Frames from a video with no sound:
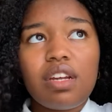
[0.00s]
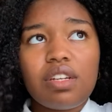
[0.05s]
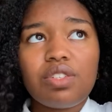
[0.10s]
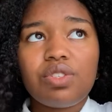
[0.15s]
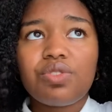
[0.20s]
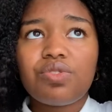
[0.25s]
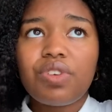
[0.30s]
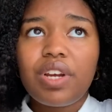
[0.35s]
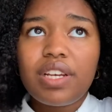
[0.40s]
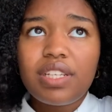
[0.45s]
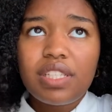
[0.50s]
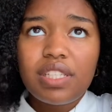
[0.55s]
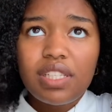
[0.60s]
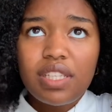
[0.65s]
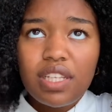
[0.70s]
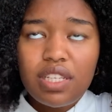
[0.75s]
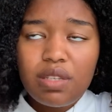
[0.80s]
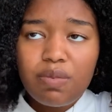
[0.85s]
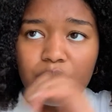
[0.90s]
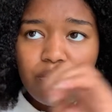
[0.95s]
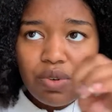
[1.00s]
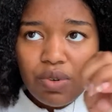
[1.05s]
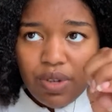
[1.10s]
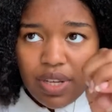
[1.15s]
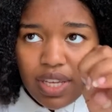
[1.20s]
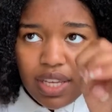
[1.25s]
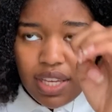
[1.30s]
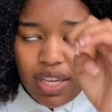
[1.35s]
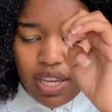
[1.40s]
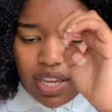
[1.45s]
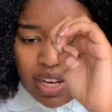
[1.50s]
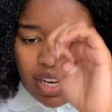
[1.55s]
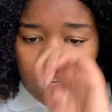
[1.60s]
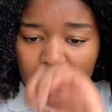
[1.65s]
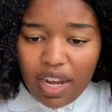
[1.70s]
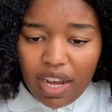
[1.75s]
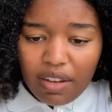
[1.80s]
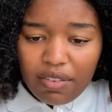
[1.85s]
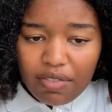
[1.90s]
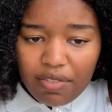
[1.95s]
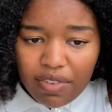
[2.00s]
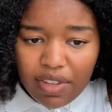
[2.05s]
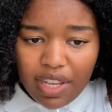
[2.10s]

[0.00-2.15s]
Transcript: stress this point enough.